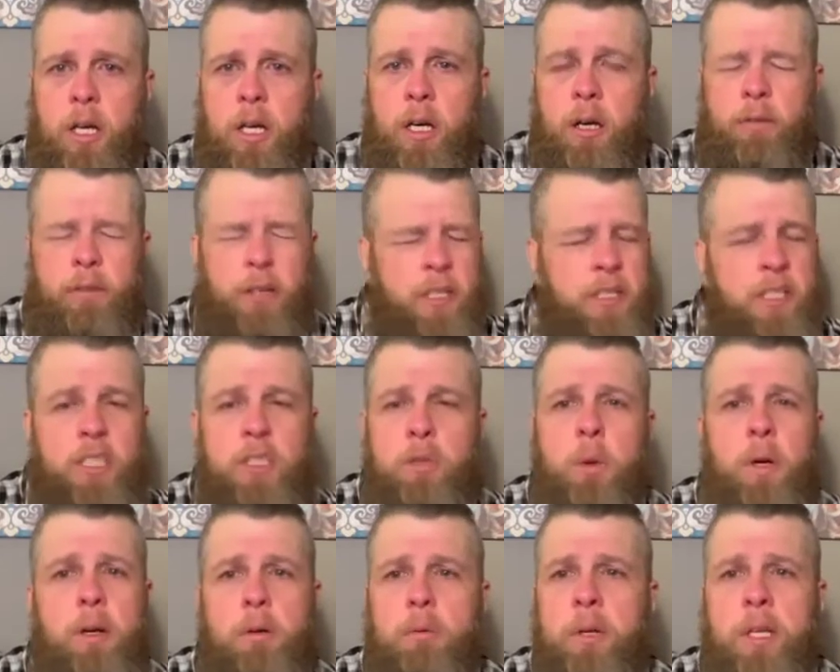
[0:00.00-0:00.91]
This is
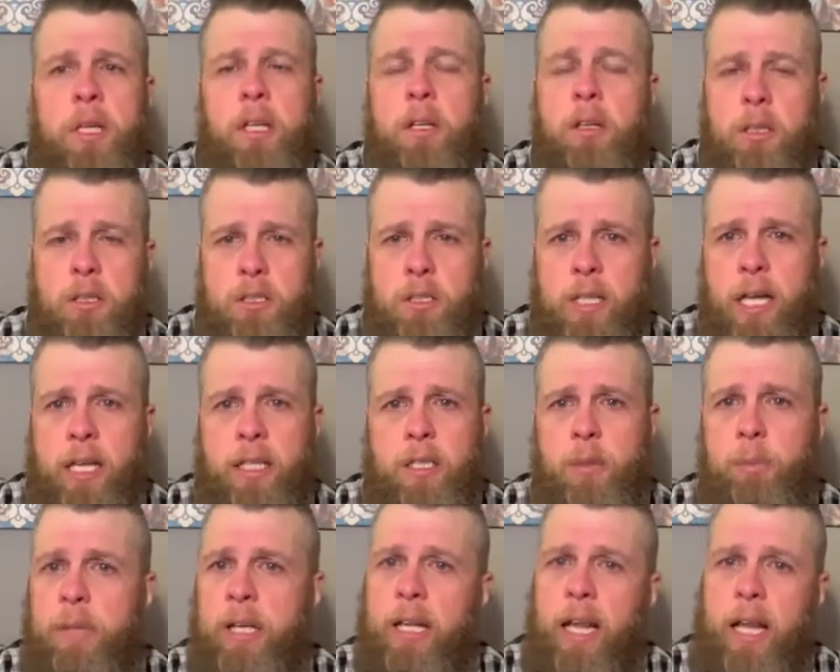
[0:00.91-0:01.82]
what it really looks like to
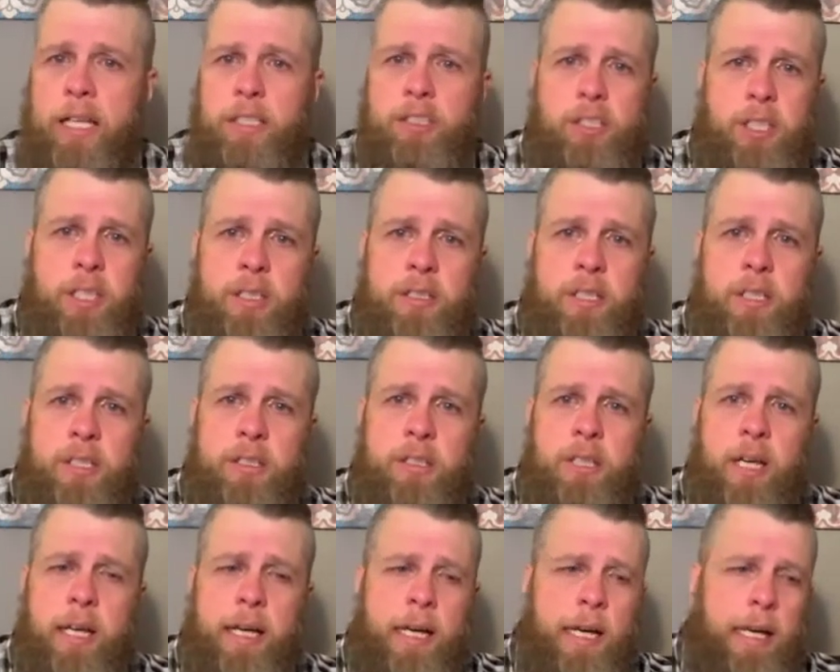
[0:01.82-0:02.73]
be like Jesus.
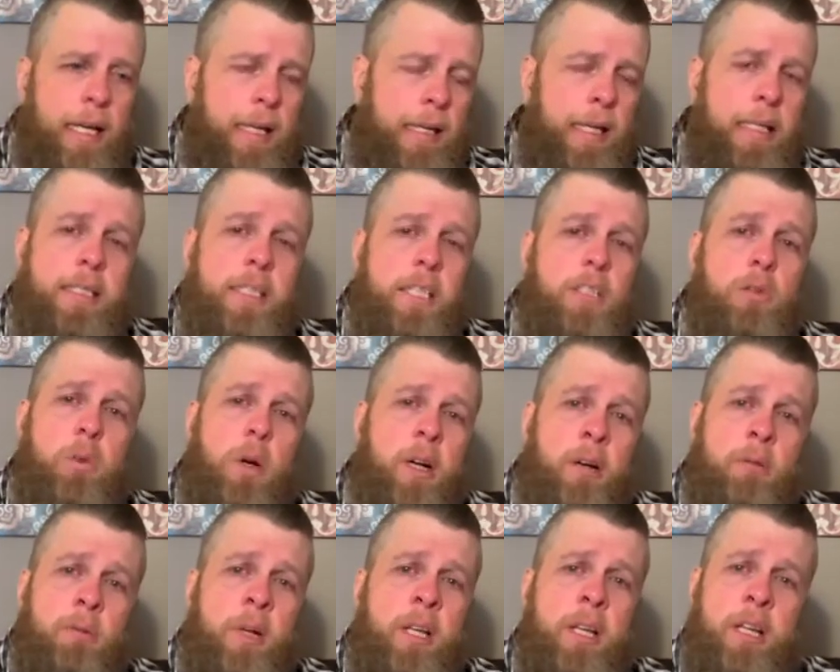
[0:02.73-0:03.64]
This is what
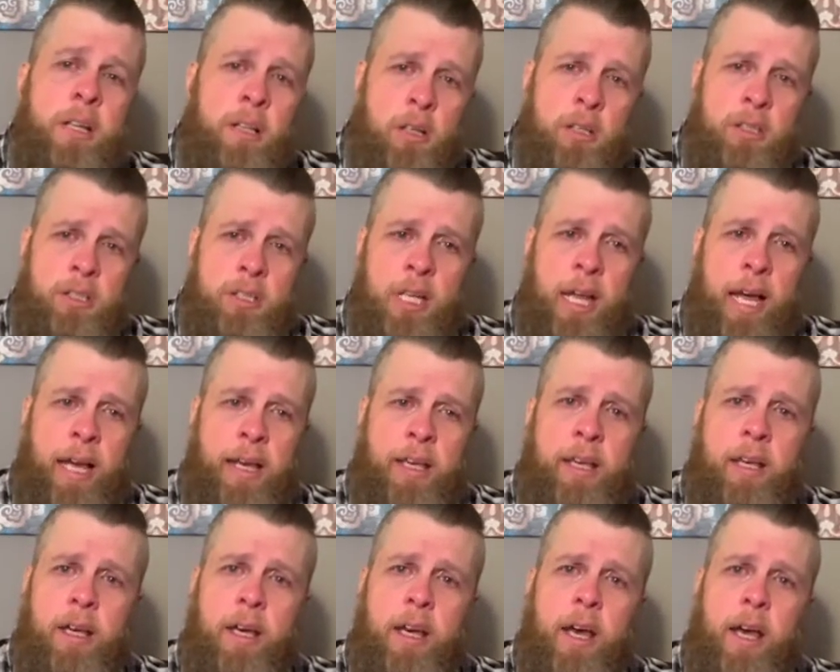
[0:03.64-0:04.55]
it really looks like.
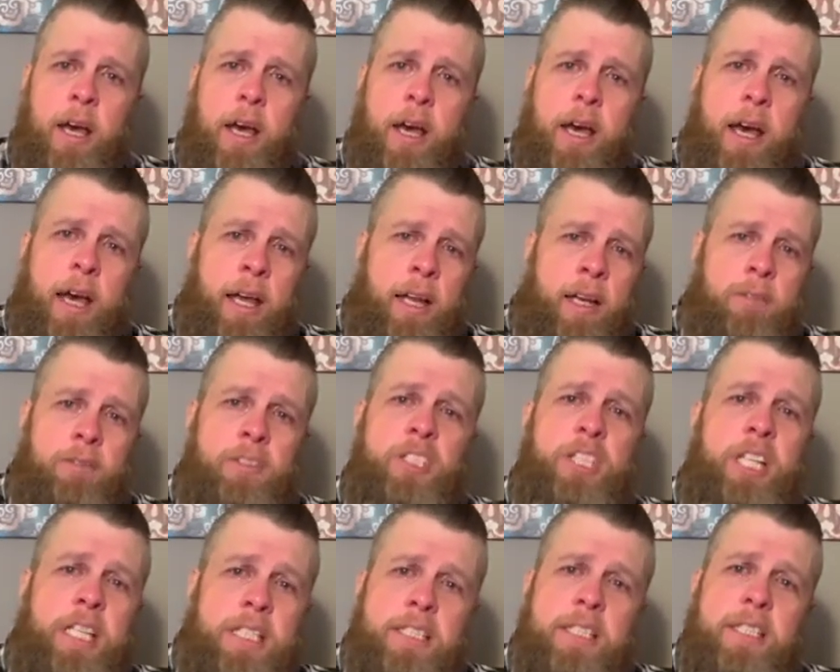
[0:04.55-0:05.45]
And if
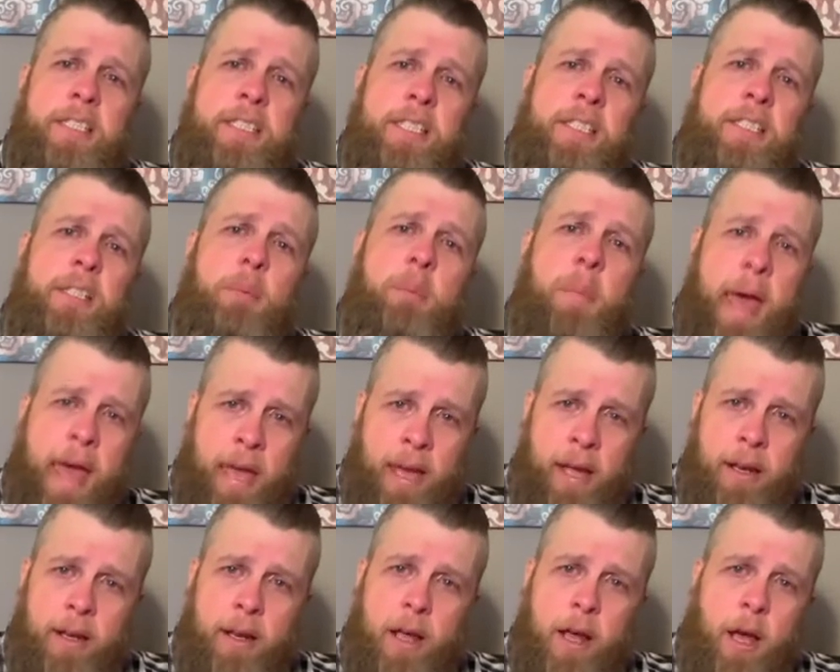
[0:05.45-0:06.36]
Jesus is a
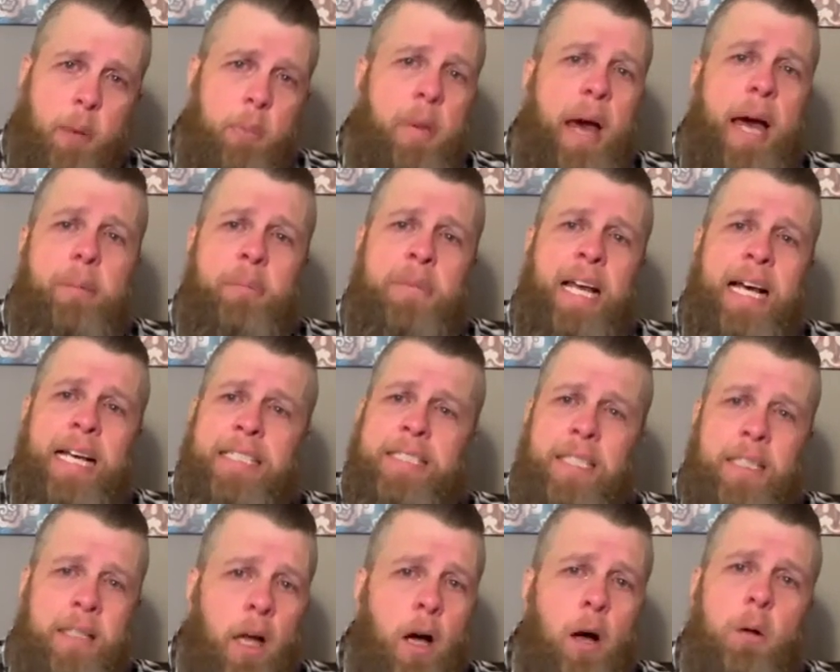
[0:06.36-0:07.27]
man baptized
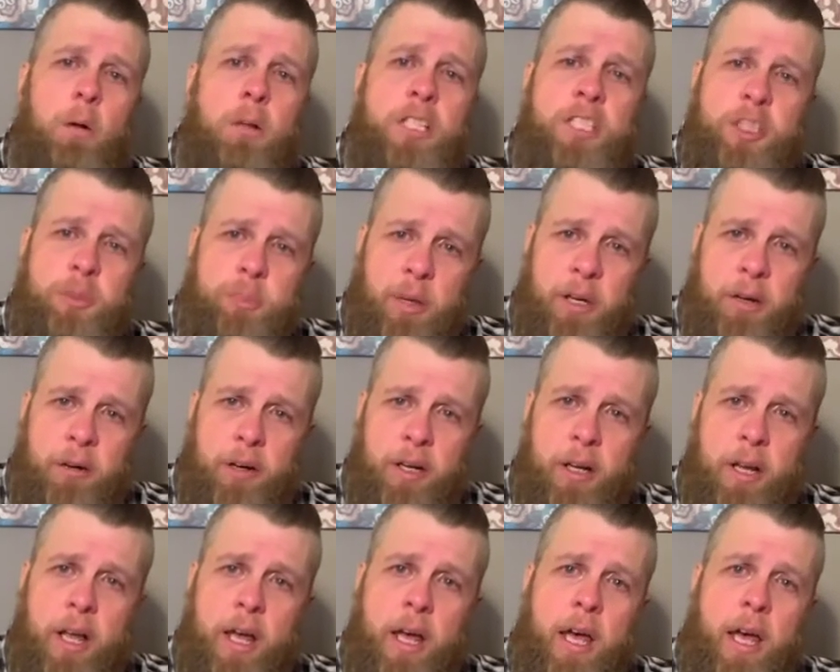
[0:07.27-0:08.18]
in the Holy Spirit,
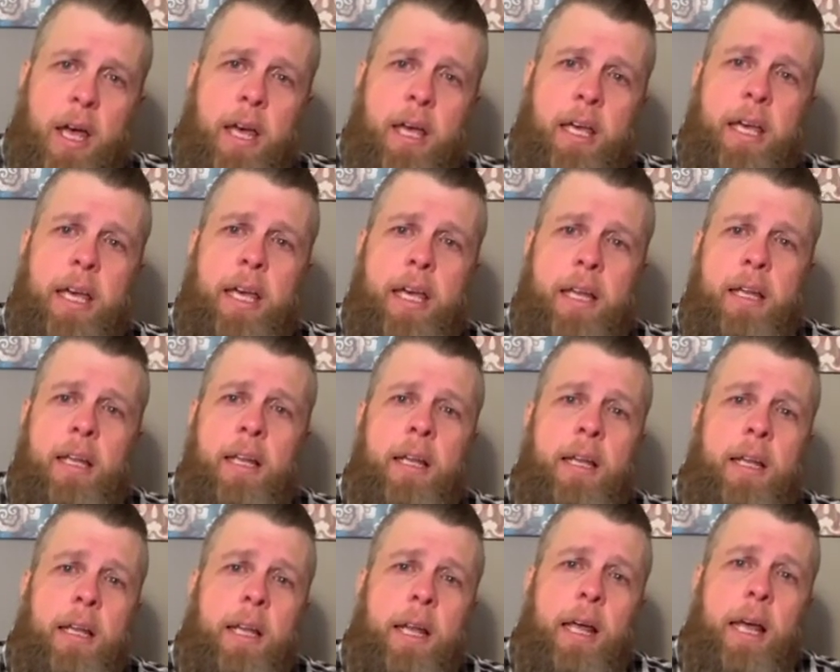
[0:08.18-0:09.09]

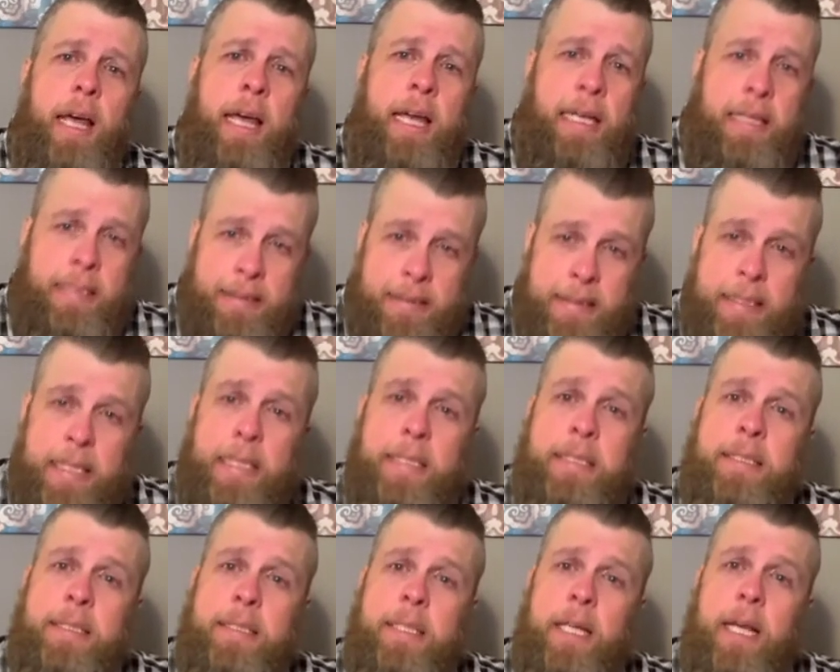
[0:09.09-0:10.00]
can
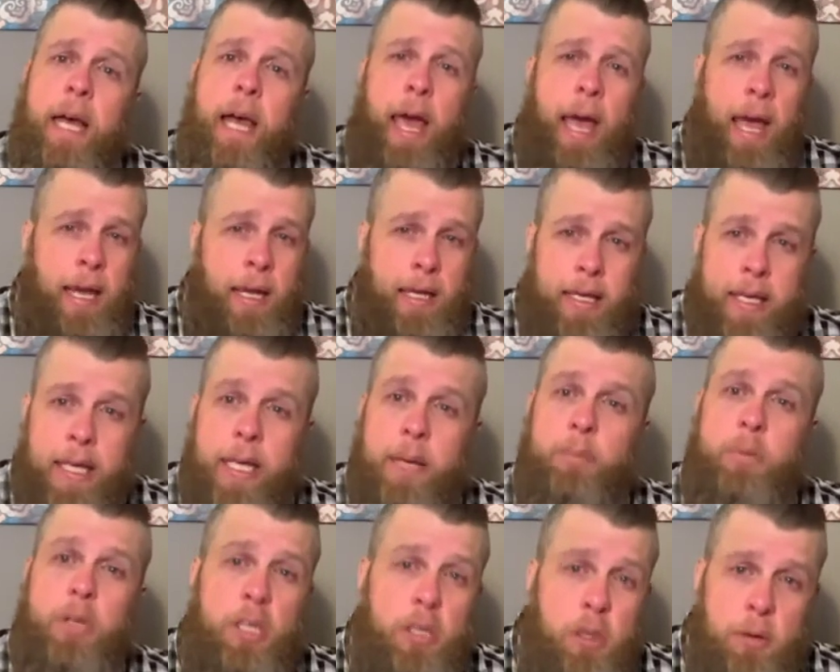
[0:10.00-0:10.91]
exist and
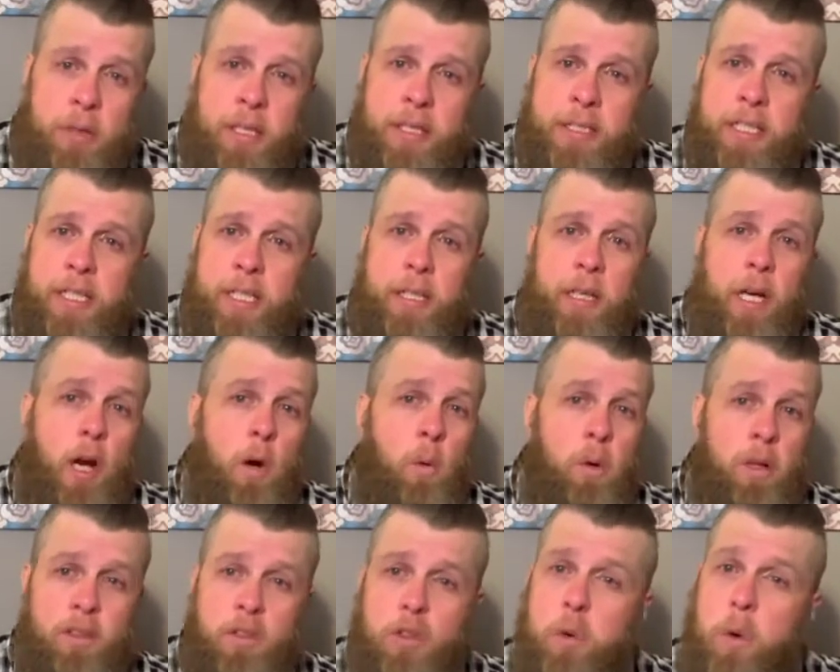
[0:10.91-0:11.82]
keep unity
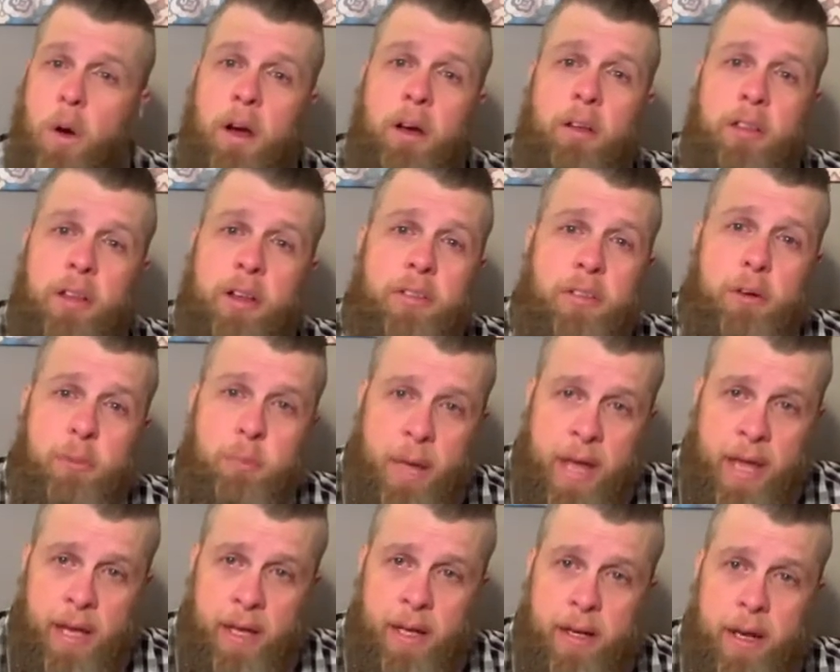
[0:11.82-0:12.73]
with 12 other
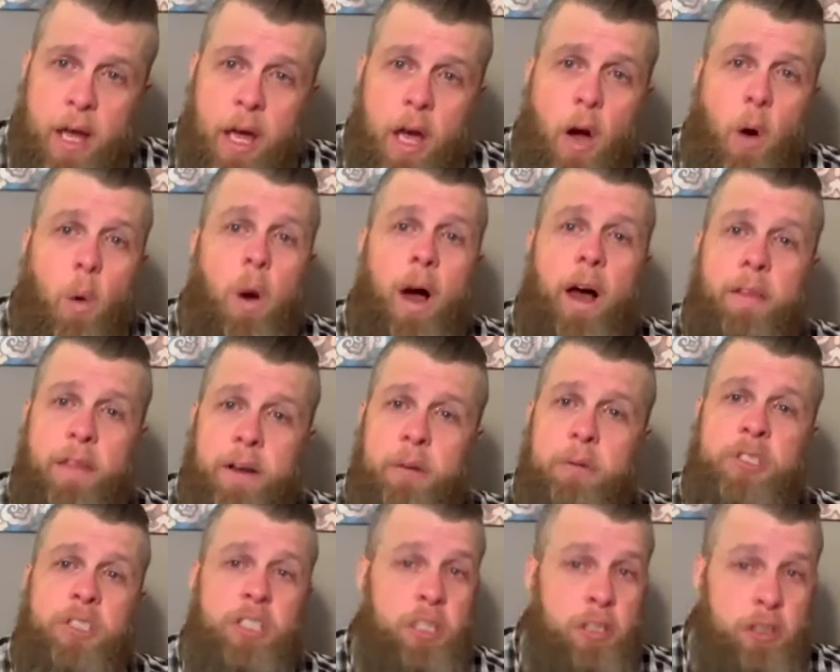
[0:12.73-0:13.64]
men while there
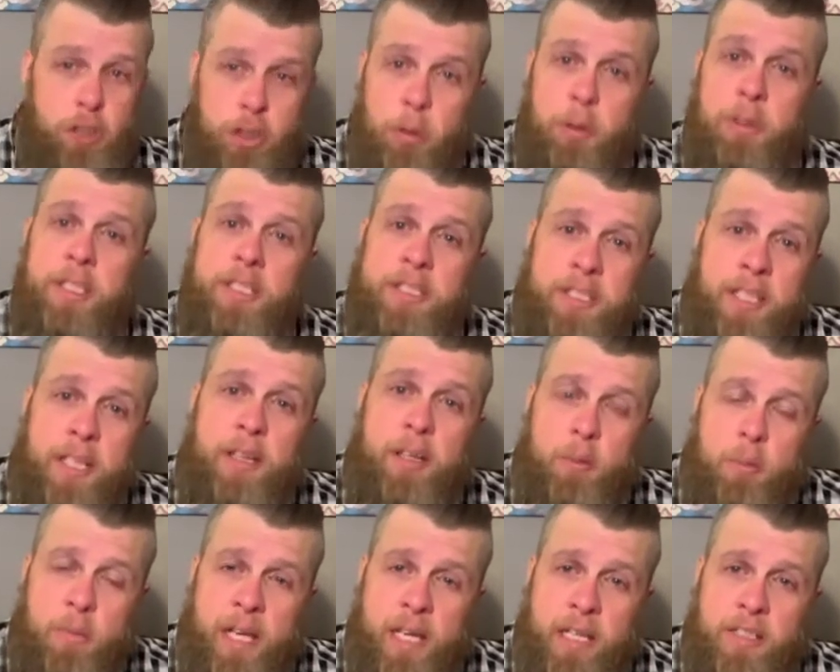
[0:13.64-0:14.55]
was a Judas in the
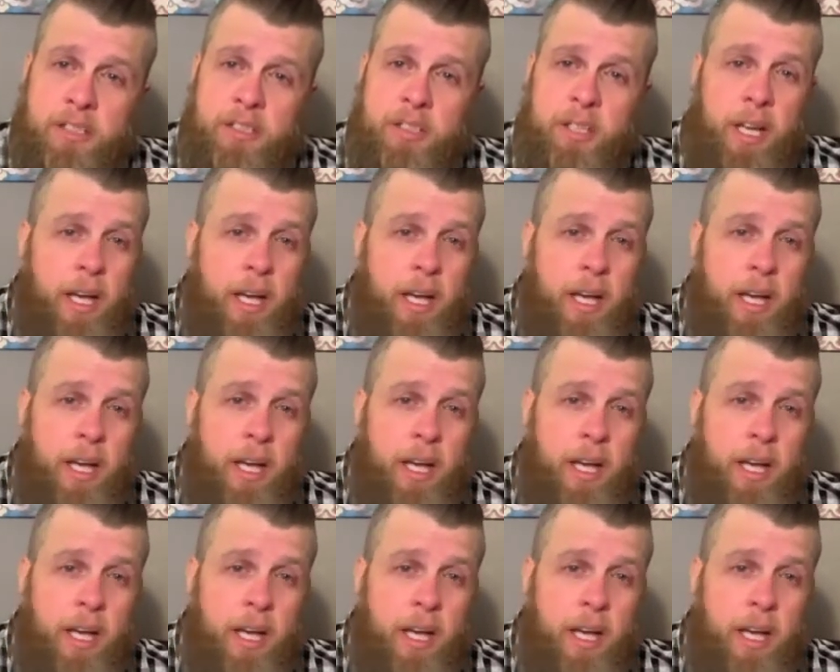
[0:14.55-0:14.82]
midst,